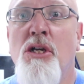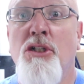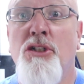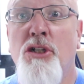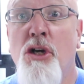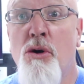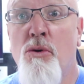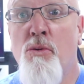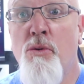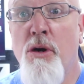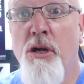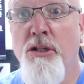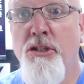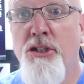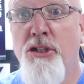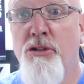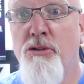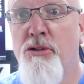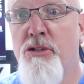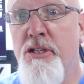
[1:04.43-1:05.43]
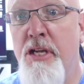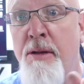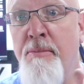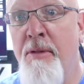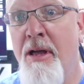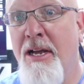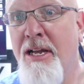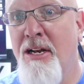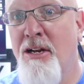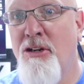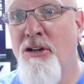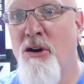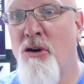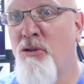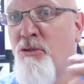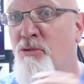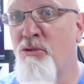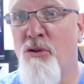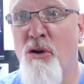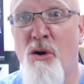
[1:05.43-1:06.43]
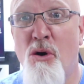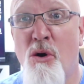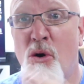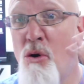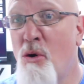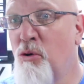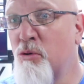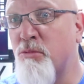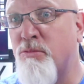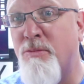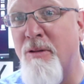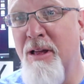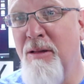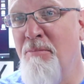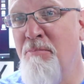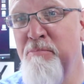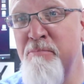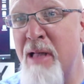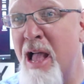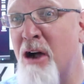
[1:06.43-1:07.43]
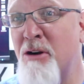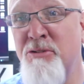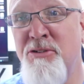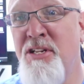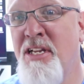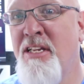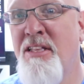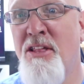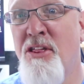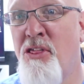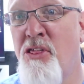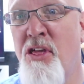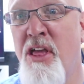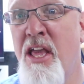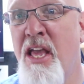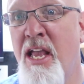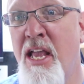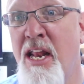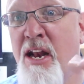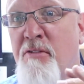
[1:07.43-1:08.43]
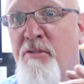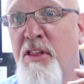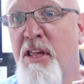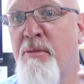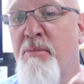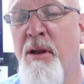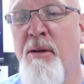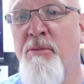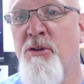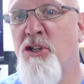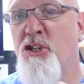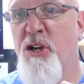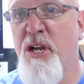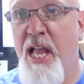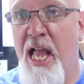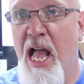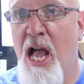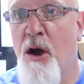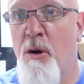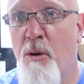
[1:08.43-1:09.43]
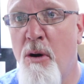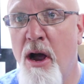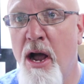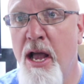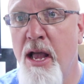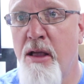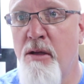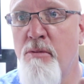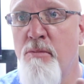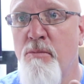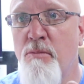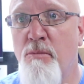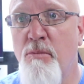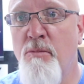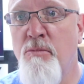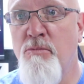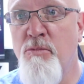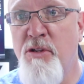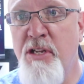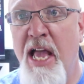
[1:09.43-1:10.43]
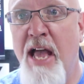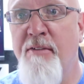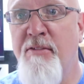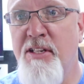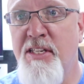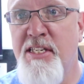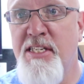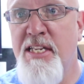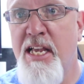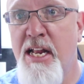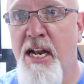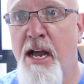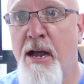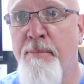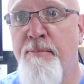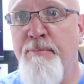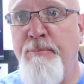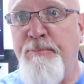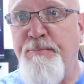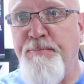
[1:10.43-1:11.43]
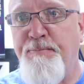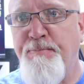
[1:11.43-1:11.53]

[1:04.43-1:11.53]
So what I'll do is I'm not going to go through the whole mounting the thing and everything, but I'm going to show you how I have it set up,